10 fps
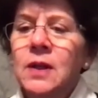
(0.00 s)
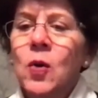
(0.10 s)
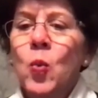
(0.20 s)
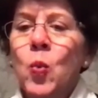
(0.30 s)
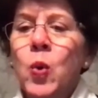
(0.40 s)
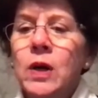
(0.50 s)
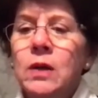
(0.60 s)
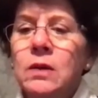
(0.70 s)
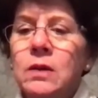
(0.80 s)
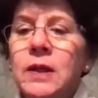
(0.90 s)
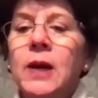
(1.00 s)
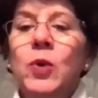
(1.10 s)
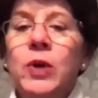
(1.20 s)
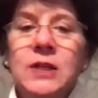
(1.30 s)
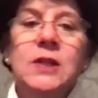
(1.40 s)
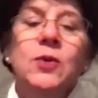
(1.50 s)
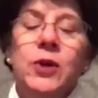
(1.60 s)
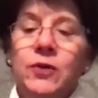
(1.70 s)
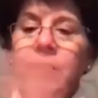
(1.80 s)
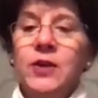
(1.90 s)
feeder. Yeah. What is an
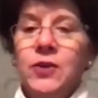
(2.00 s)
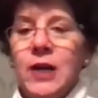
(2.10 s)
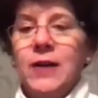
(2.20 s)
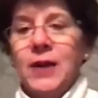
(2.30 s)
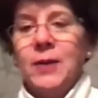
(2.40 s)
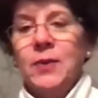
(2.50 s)
oriole feeder? You got that.